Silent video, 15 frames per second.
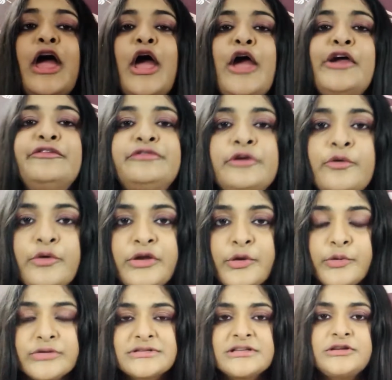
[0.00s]
If you
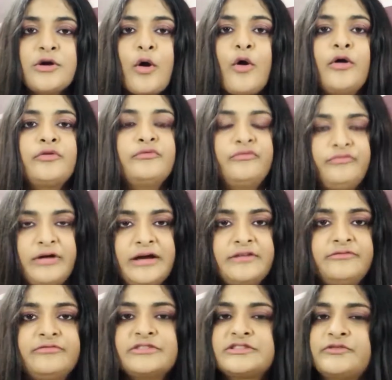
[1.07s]
use it on
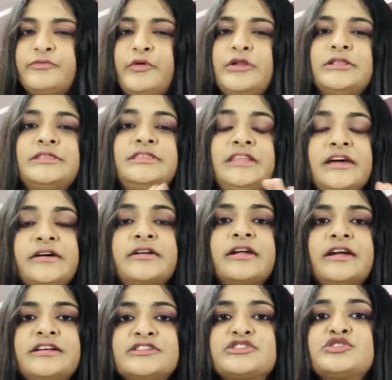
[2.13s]
1, first of all, there
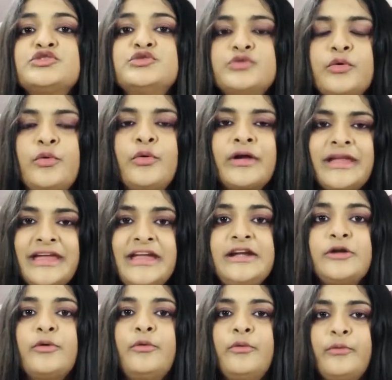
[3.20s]
is no
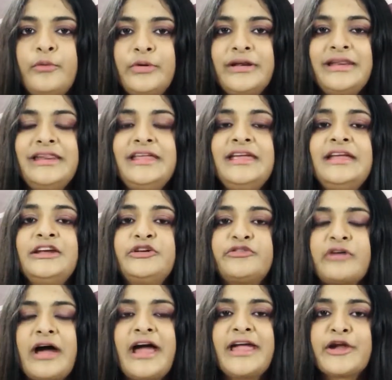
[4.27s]
heat, only
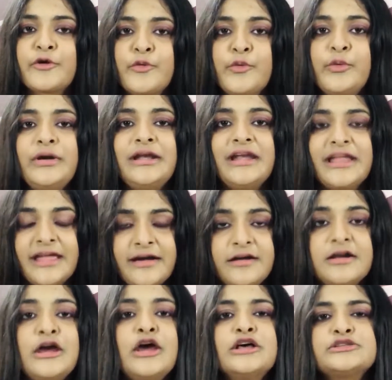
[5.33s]
dry cool air.